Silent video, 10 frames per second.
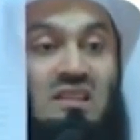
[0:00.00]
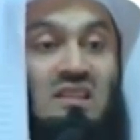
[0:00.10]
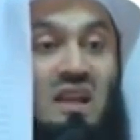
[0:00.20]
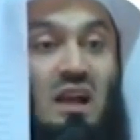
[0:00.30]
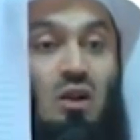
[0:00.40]
This
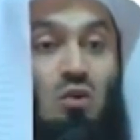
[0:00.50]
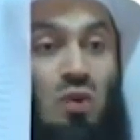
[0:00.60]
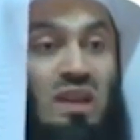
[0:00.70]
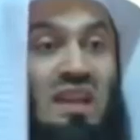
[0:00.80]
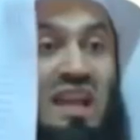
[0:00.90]
is how
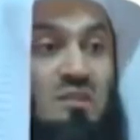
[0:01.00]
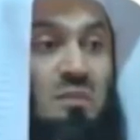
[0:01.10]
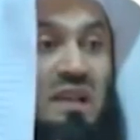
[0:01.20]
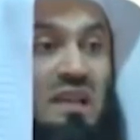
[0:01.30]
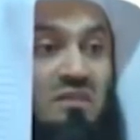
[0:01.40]
we as
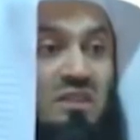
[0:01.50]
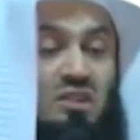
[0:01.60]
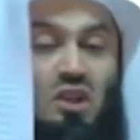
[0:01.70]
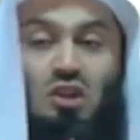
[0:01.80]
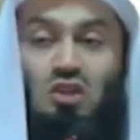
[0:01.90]

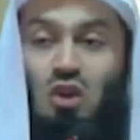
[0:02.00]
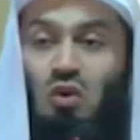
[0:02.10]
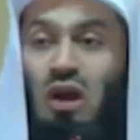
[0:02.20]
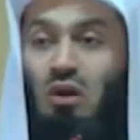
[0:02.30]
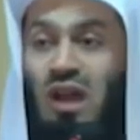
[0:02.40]
believers
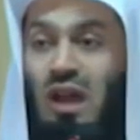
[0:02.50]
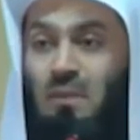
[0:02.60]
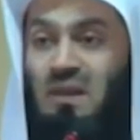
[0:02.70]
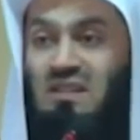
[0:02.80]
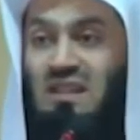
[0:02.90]
show our
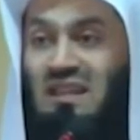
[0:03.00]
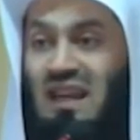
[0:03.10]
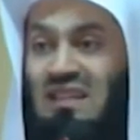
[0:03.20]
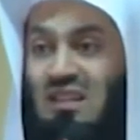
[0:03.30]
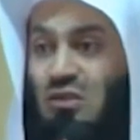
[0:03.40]
happiness and
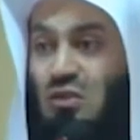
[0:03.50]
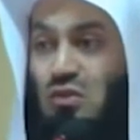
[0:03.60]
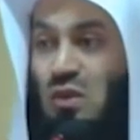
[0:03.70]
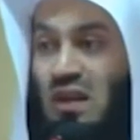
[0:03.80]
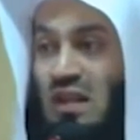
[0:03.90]
gratitude
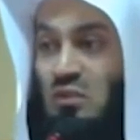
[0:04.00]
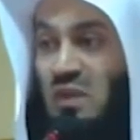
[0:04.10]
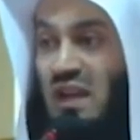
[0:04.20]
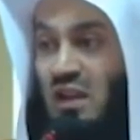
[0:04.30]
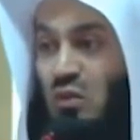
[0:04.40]
to Allah
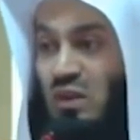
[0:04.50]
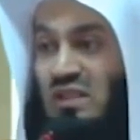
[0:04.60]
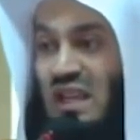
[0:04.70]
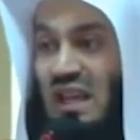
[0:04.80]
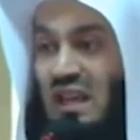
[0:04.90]
subhanahu wa
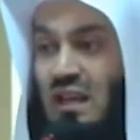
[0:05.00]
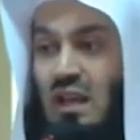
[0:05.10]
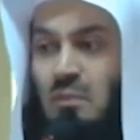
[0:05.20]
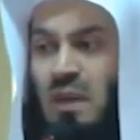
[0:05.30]
ta'ala,